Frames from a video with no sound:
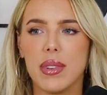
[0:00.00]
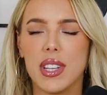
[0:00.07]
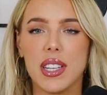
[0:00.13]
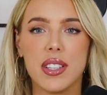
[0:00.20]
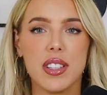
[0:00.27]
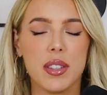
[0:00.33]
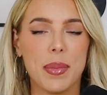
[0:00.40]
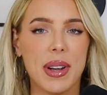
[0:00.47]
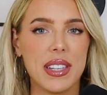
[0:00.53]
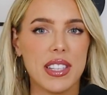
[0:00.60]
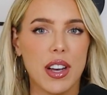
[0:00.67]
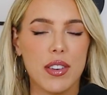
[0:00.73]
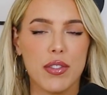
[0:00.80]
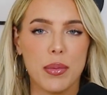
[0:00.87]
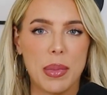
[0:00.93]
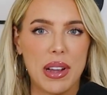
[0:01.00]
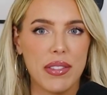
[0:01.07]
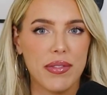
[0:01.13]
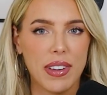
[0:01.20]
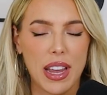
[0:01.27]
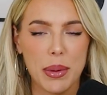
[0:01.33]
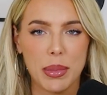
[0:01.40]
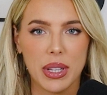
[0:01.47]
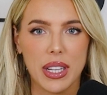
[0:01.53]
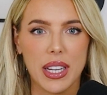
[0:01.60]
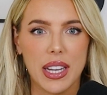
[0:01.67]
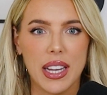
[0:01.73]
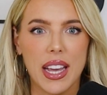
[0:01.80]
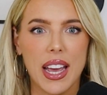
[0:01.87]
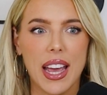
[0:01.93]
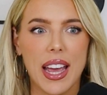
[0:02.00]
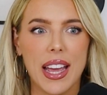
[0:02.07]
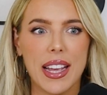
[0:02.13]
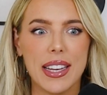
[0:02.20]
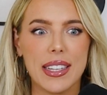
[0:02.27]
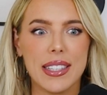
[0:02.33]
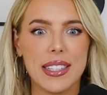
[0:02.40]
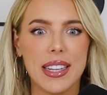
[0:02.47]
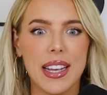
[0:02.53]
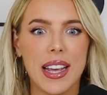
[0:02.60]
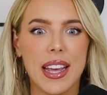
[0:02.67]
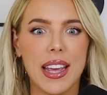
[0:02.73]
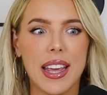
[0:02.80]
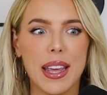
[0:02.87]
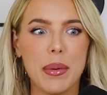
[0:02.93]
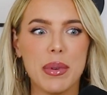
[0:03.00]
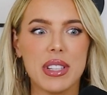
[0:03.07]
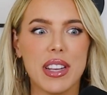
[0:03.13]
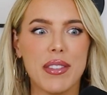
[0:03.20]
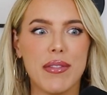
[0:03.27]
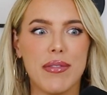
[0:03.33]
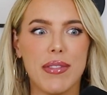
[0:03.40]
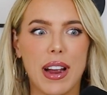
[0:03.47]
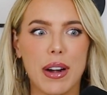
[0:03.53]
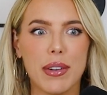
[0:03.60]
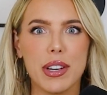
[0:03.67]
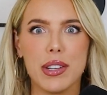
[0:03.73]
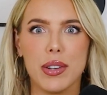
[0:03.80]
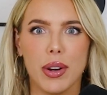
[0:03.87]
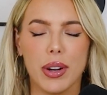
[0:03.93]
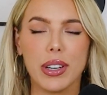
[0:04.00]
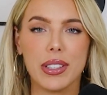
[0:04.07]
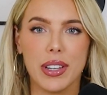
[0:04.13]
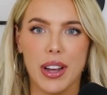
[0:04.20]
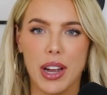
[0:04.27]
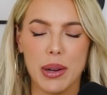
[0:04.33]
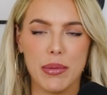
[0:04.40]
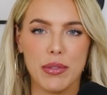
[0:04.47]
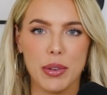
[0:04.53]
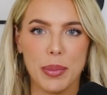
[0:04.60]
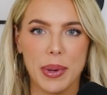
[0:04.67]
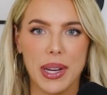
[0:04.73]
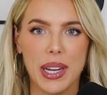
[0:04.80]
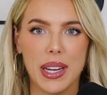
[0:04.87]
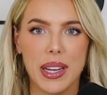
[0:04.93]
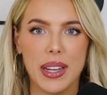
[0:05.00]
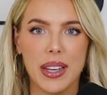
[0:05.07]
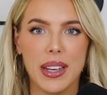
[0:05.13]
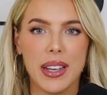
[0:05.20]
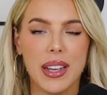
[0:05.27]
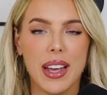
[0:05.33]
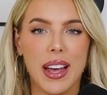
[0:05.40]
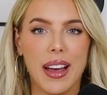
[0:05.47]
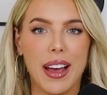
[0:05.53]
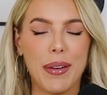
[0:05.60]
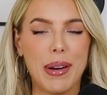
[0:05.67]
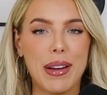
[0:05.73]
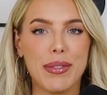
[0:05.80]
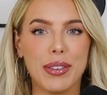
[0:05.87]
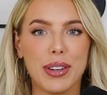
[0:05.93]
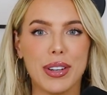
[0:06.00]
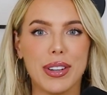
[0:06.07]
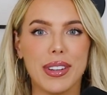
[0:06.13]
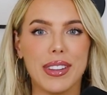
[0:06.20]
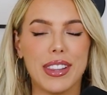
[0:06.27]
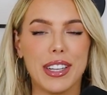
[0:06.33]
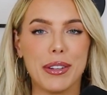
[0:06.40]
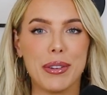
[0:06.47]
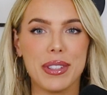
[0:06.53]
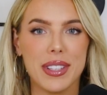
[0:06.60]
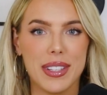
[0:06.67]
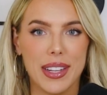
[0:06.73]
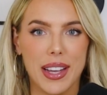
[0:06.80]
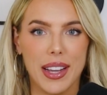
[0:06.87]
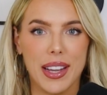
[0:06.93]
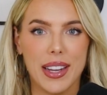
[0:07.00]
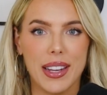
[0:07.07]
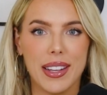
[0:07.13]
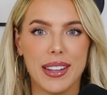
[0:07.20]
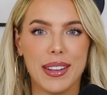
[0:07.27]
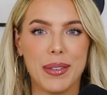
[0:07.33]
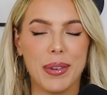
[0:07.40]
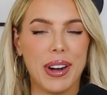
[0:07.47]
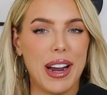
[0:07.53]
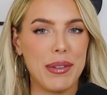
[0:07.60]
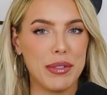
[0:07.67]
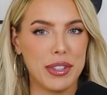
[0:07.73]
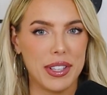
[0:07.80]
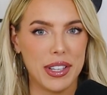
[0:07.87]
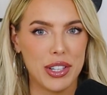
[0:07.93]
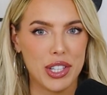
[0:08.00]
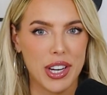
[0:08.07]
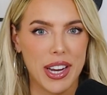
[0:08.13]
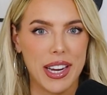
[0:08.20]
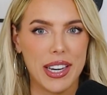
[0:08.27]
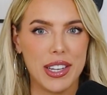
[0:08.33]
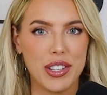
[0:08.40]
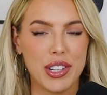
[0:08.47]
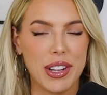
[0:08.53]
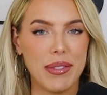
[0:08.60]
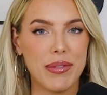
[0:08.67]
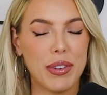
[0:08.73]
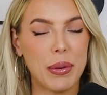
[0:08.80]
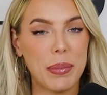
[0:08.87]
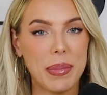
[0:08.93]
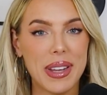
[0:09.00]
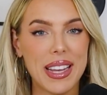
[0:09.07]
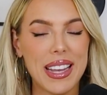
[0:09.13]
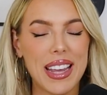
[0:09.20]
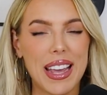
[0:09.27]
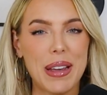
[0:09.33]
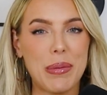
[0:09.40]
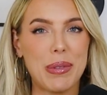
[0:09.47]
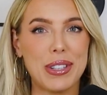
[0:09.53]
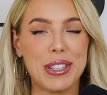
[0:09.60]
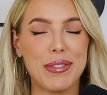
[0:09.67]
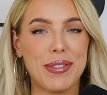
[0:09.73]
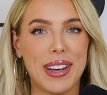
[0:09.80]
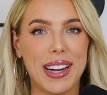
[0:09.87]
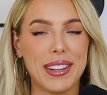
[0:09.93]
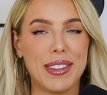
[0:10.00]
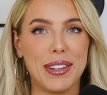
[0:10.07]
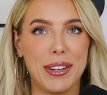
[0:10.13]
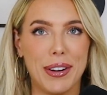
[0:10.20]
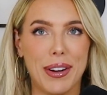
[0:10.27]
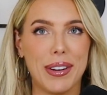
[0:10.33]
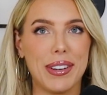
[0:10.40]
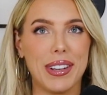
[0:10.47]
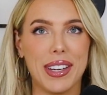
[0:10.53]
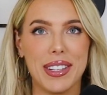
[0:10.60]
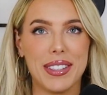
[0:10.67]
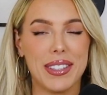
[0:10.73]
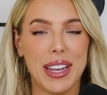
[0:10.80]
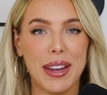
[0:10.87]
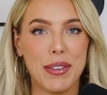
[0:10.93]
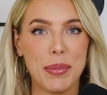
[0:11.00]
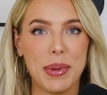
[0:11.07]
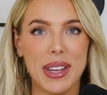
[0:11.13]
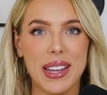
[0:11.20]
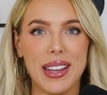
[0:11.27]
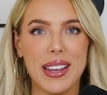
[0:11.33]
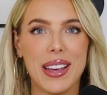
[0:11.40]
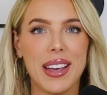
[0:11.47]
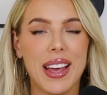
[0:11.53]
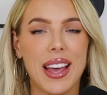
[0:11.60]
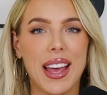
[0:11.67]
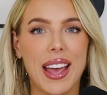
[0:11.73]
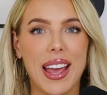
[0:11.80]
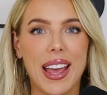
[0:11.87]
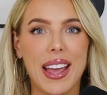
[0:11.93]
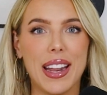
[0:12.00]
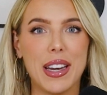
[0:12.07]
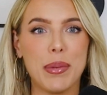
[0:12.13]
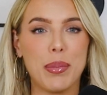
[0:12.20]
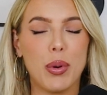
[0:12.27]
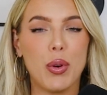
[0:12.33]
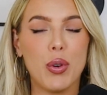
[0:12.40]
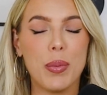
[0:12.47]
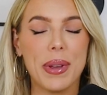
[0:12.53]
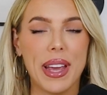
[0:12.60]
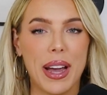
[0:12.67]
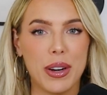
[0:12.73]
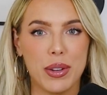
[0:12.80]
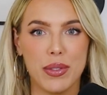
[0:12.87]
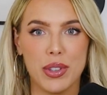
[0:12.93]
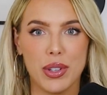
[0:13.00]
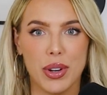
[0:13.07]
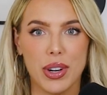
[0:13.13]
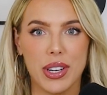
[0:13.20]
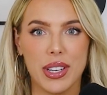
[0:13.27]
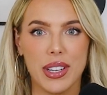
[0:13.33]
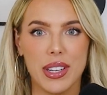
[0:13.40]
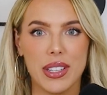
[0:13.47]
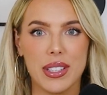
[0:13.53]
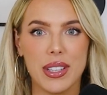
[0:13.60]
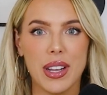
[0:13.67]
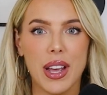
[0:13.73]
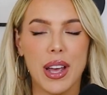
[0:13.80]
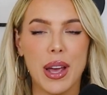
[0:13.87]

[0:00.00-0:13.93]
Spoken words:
distancing myself from my family. And it was a very dark time for me. However, there was a day where everything changed. And for me, it was the fact that God had saved me and pulled me out of the darkness.